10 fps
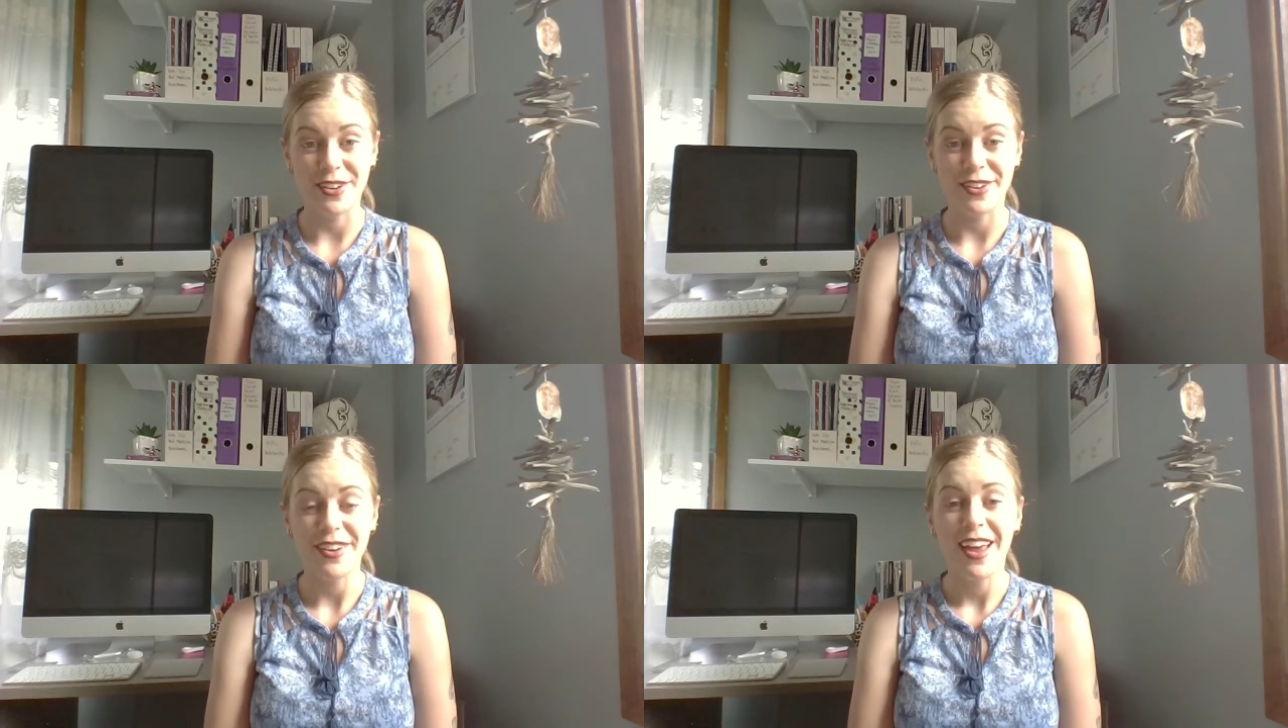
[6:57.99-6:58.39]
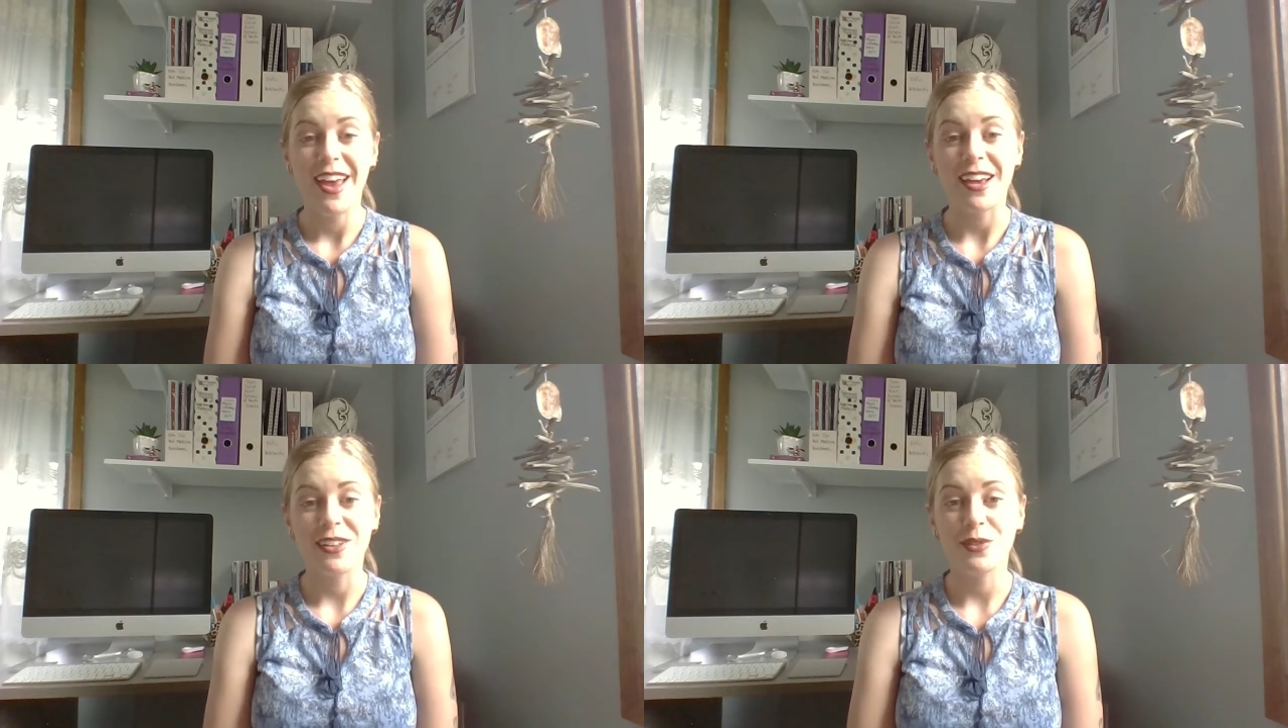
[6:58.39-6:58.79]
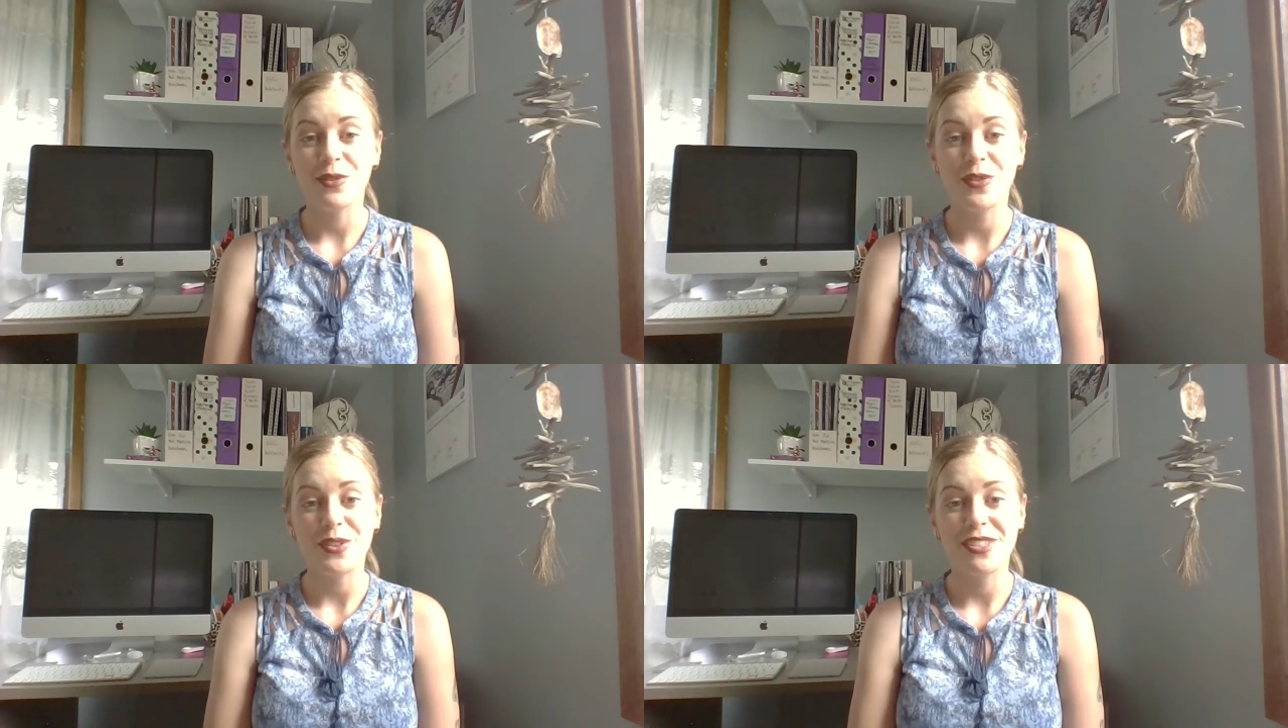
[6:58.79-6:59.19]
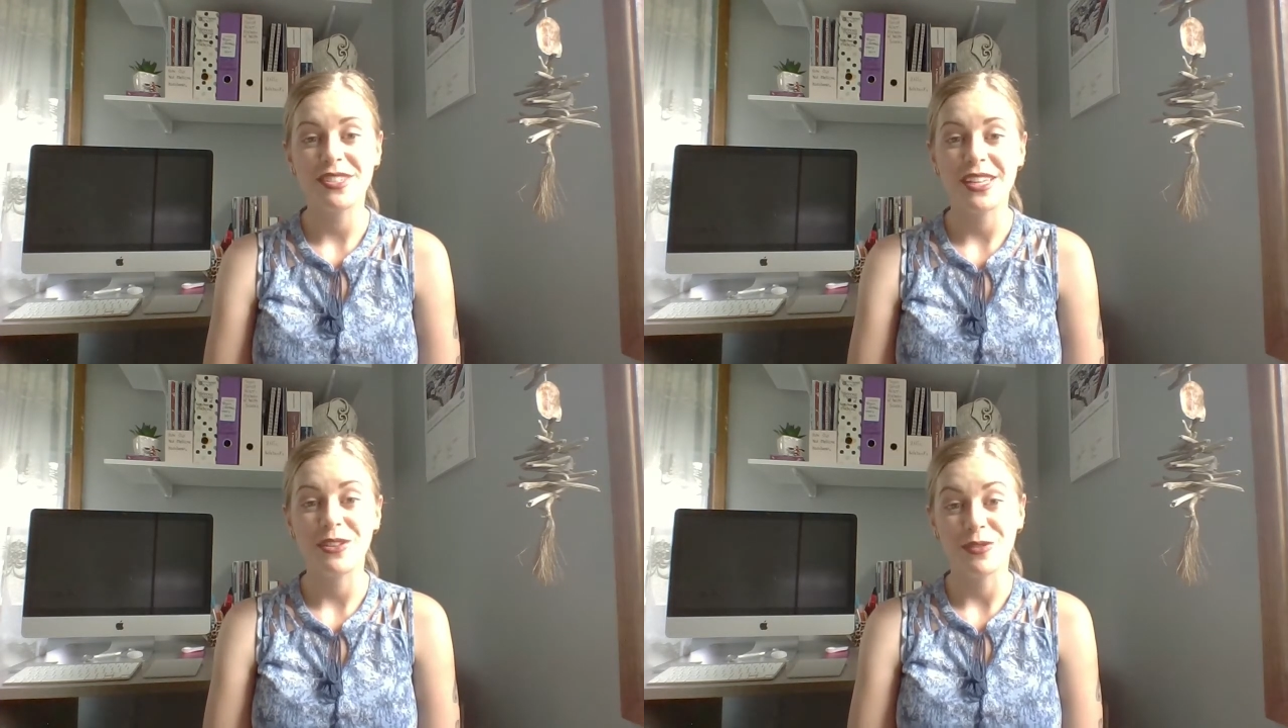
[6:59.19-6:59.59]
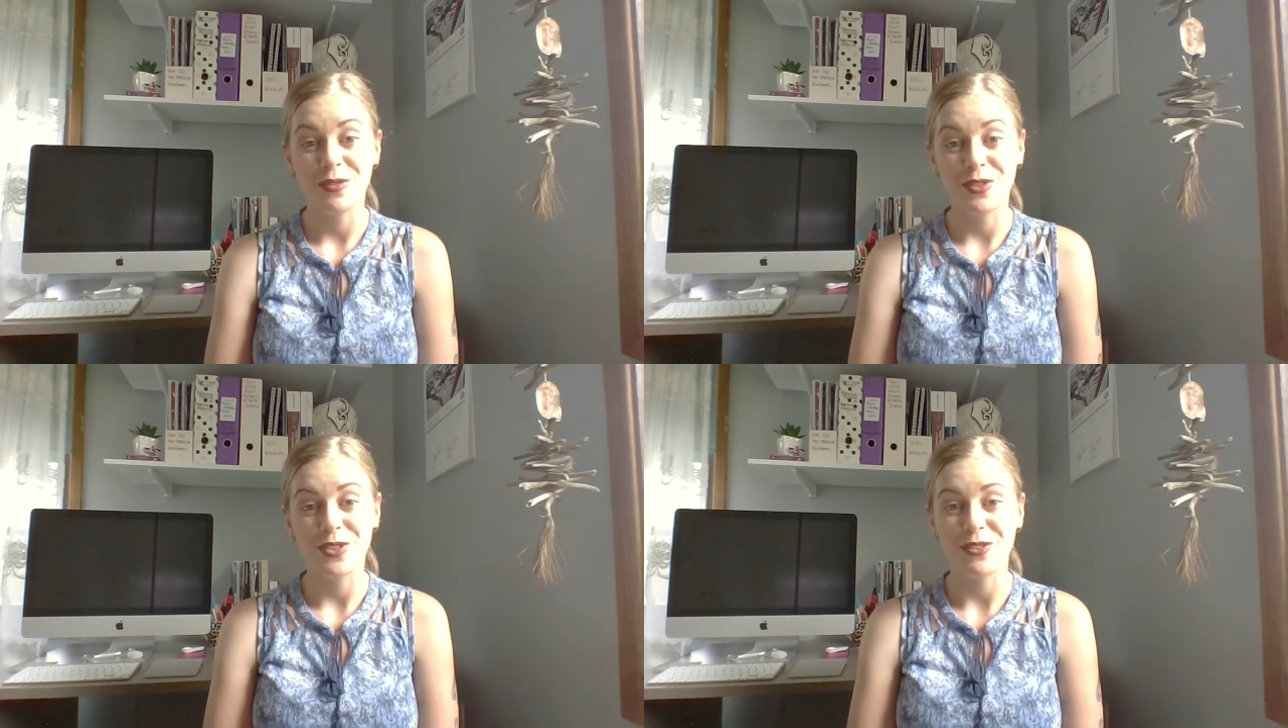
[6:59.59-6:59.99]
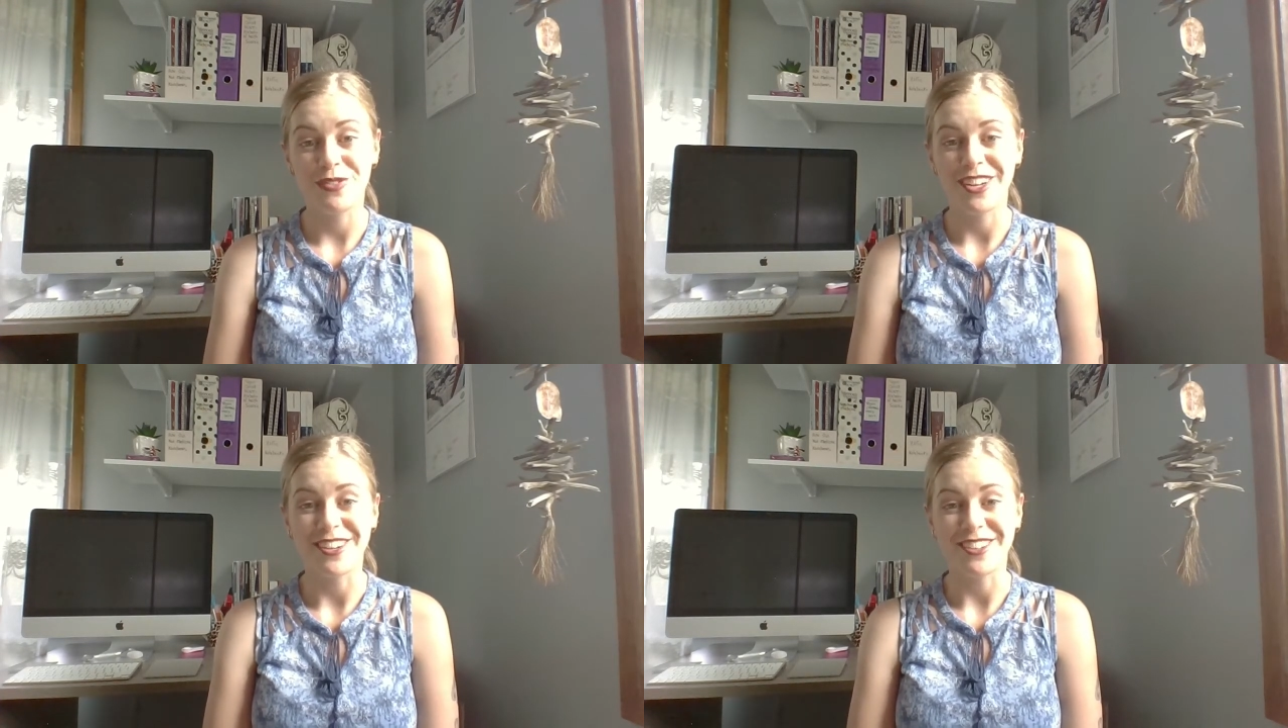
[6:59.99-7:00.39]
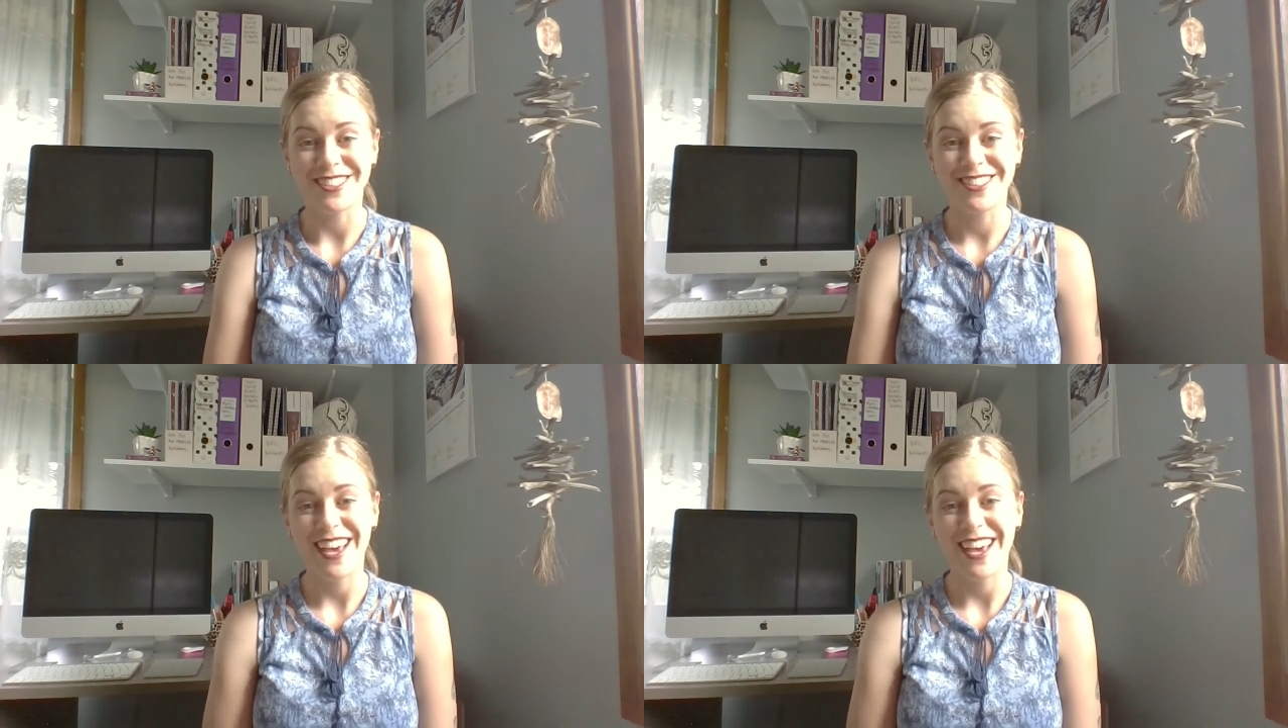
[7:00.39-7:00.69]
and I look forward to seeing you in future videos.